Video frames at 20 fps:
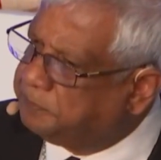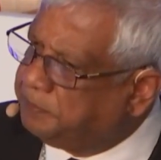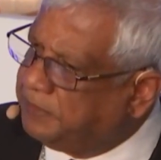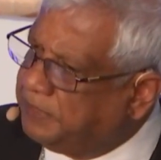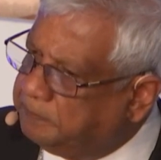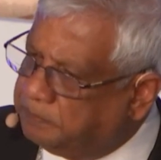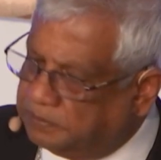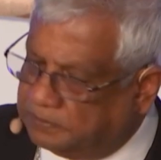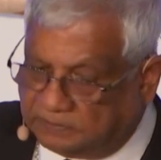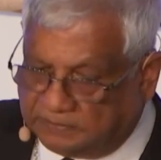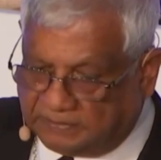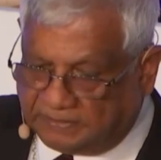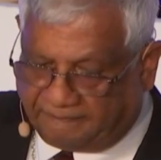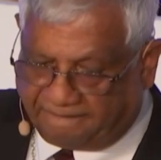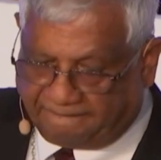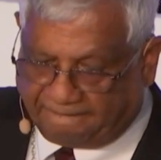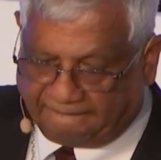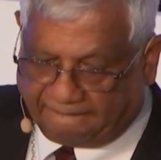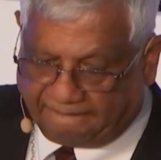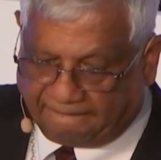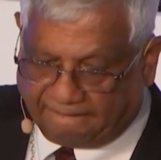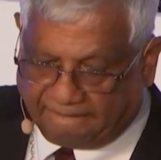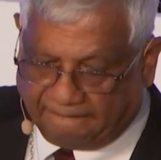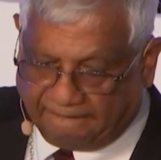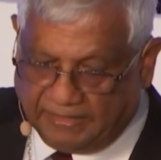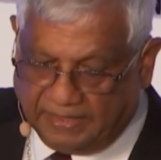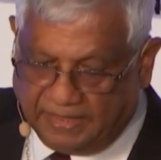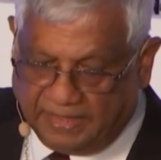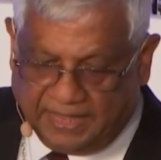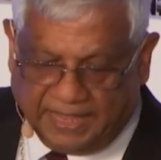people?
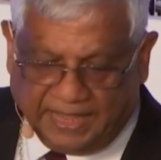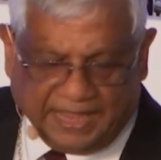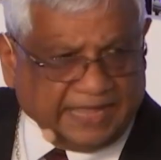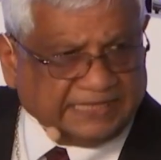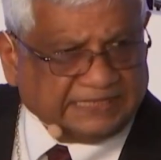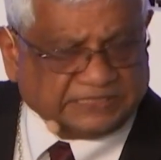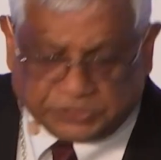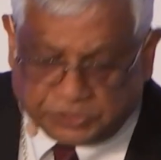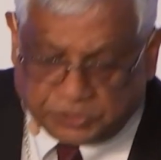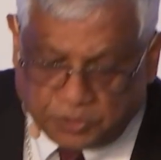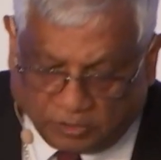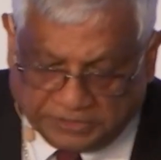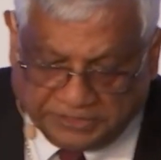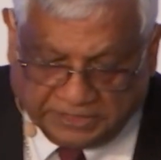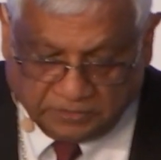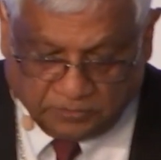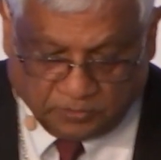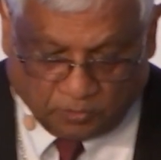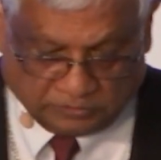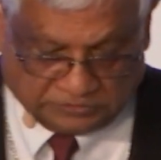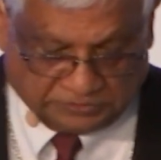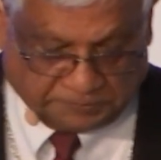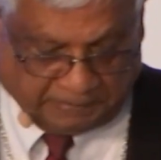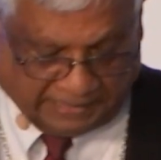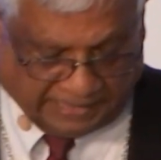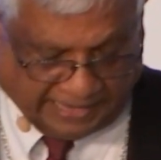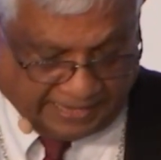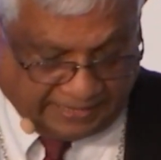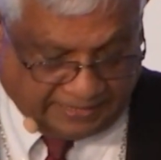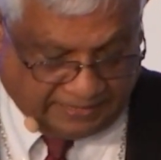It's not in God's
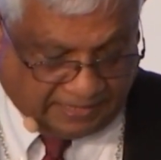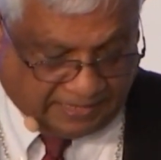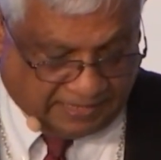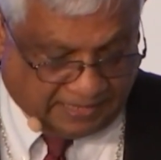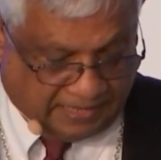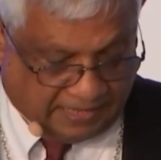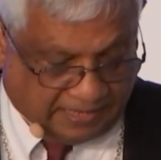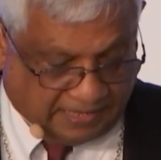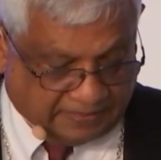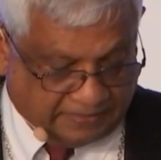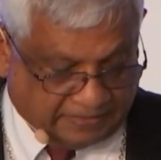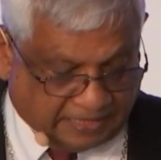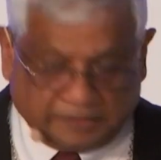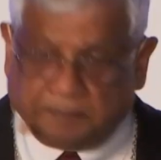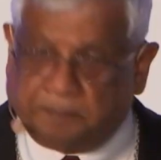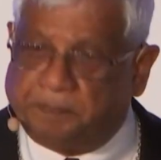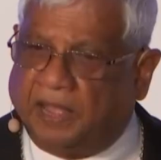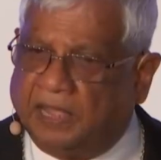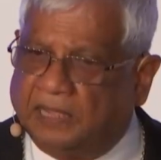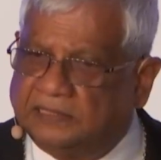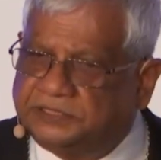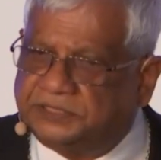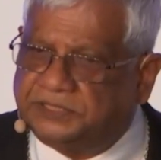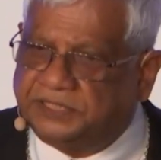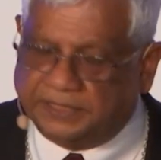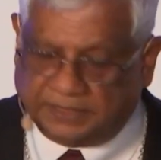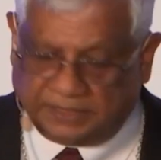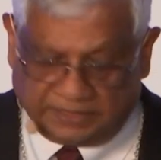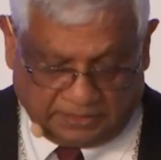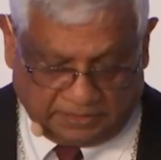plan that the past
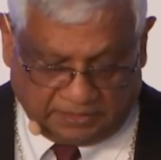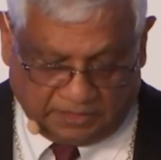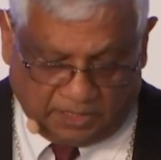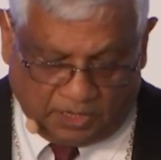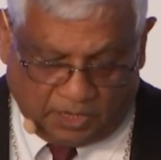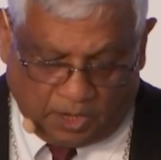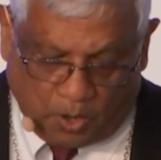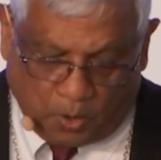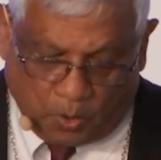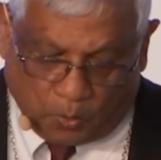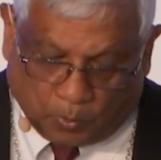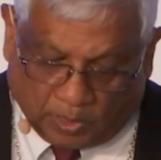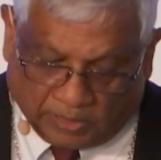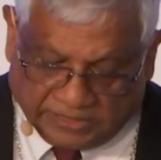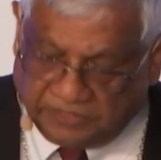year, 1